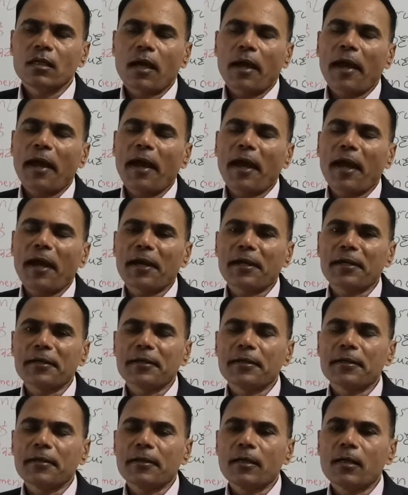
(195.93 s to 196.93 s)
and
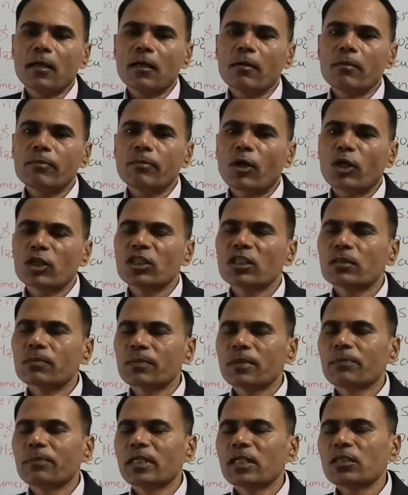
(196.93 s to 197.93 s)
for this
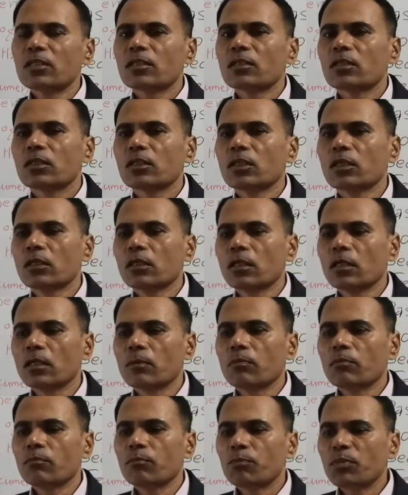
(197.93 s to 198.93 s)
purpose,
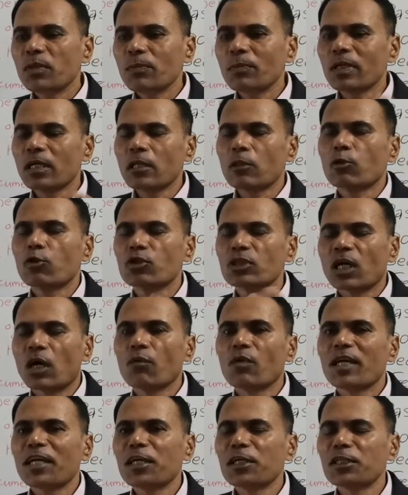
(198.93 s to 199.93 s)
the people, those are
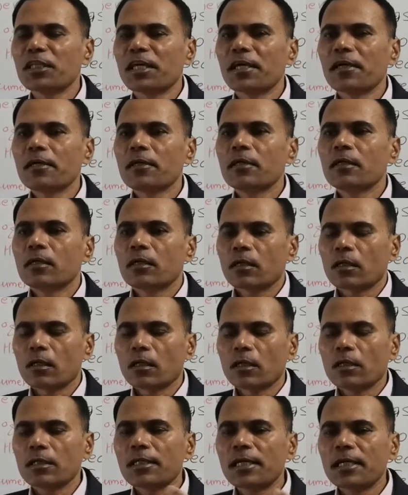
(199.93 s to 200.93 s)
working there,
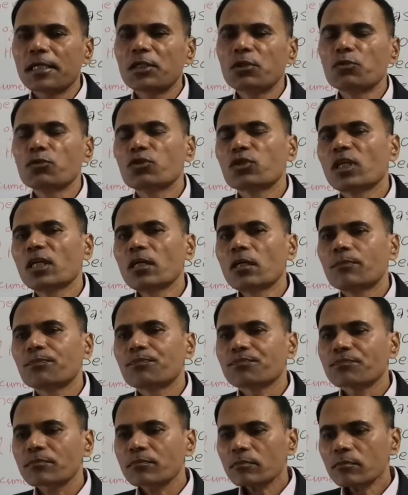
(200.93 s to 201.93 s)
they use
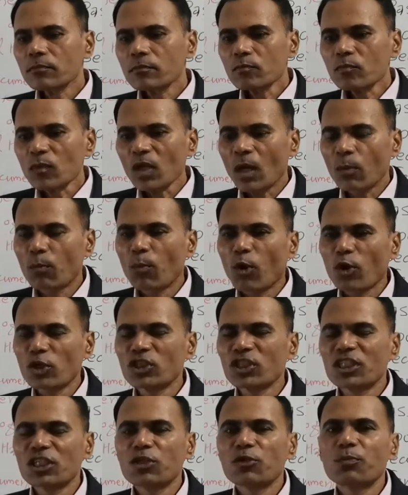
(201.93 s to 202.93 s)
the
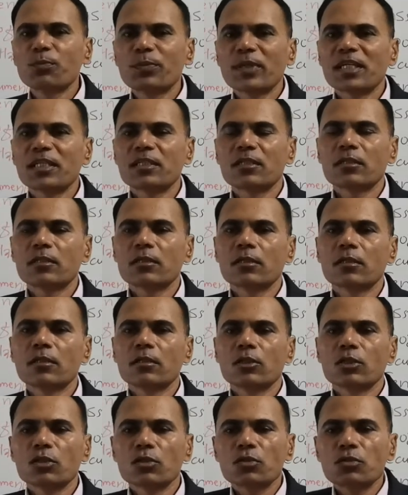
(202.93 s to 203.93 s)
positive
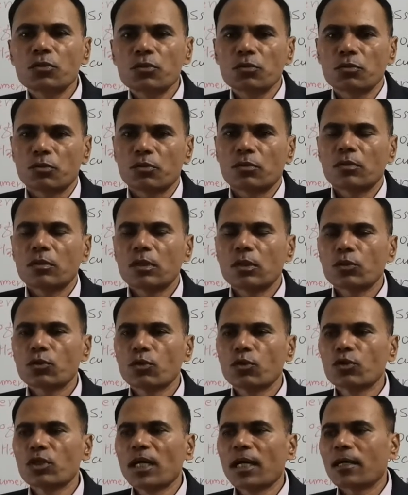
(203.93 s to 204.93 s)
pressure suit.
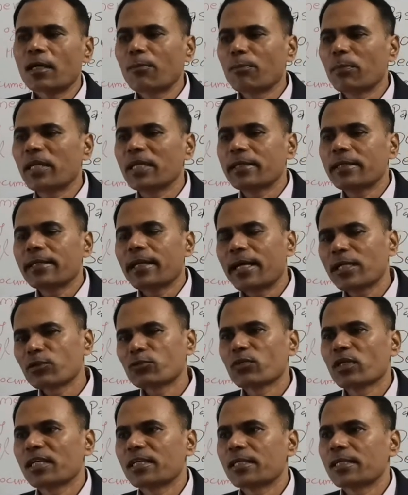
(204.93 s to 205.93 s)
So they are completely
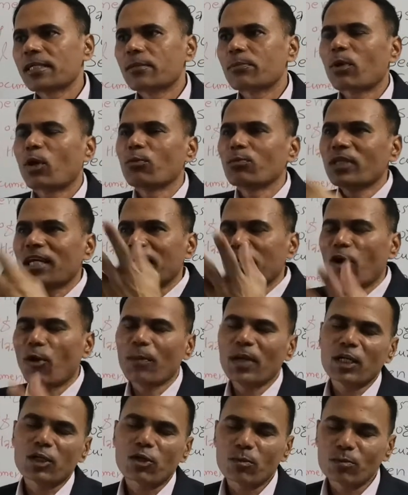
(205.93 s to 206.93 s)
isolated from the
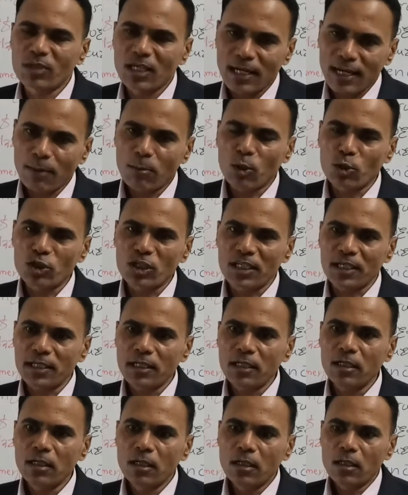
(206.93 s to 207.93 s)
environment of the
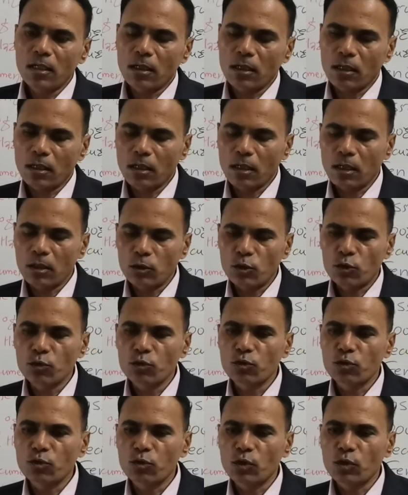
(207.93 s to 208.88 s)
laboratory to